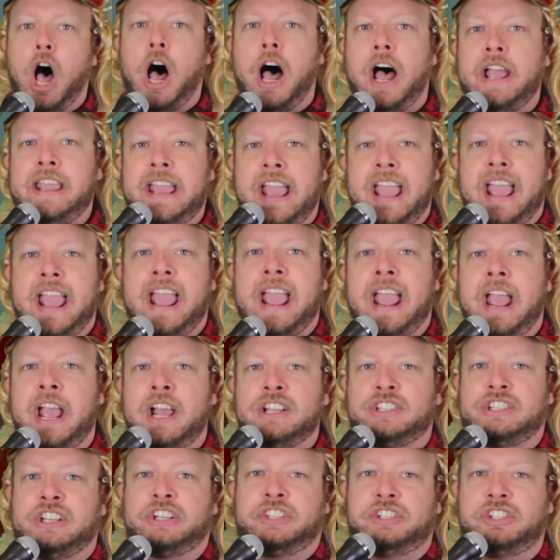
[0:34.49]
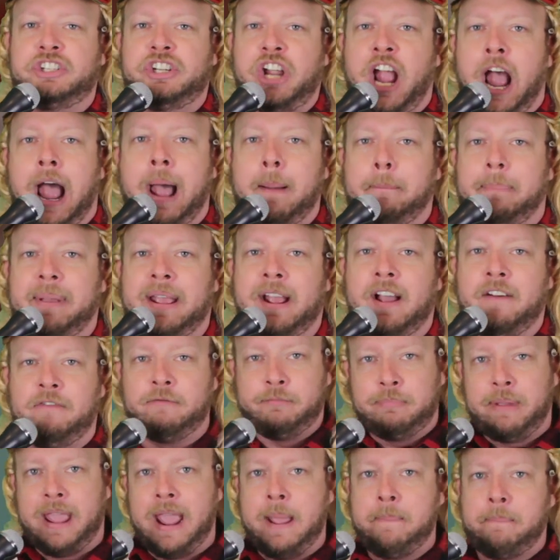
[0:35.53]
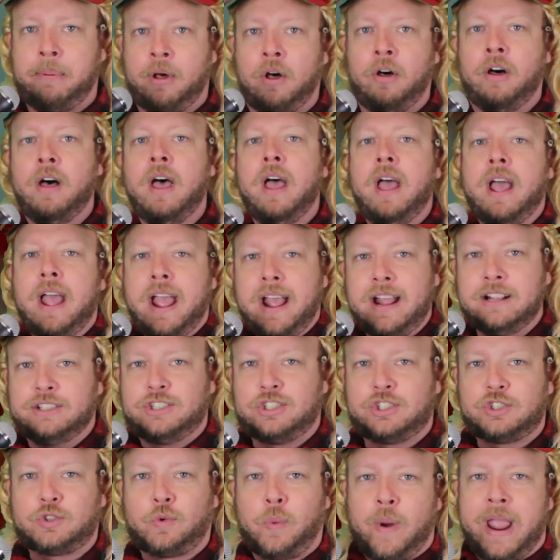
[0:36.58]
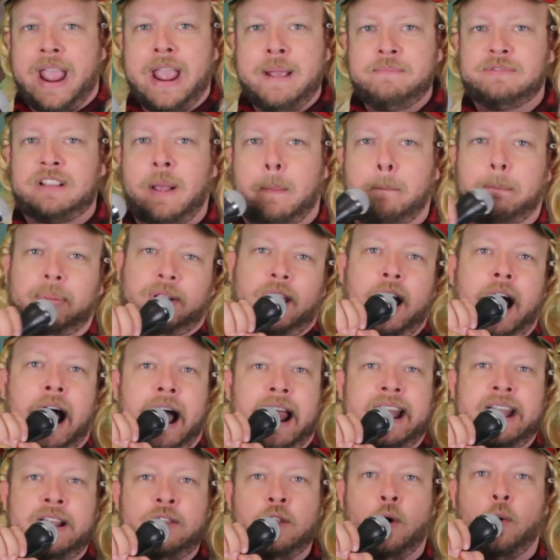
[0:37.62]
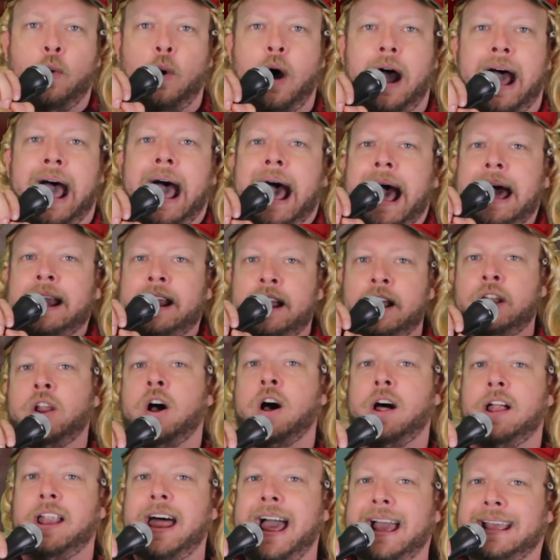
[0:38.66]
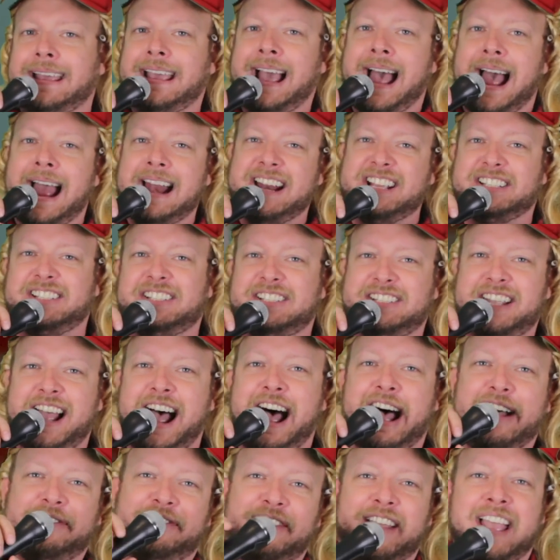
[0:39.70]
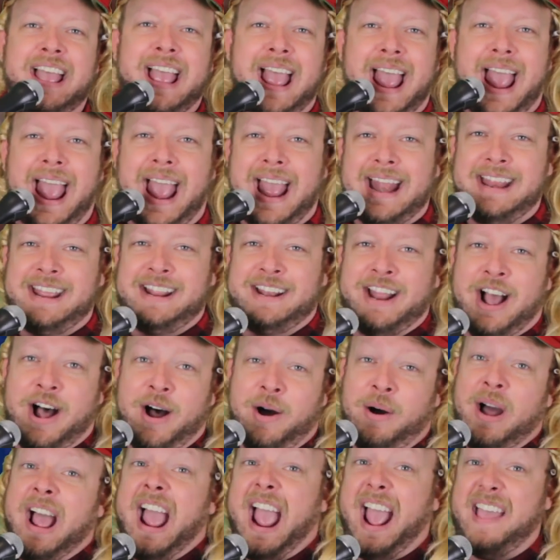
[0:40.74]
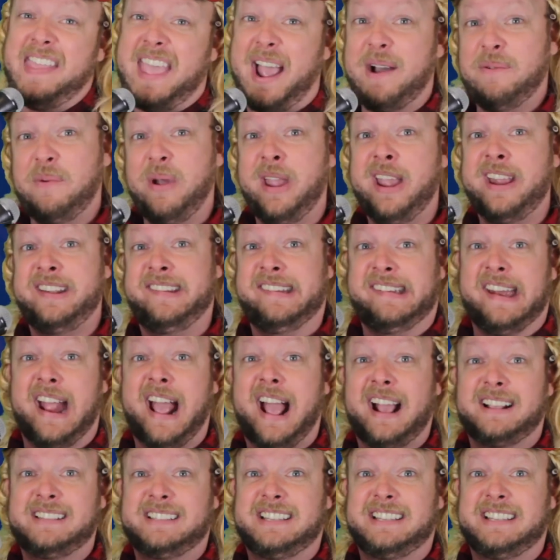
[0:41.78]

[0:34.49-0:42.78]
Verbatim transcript: All you hear is the chomping of people and screams of blood in the water and all that kind of stuff. And you know, and that weird check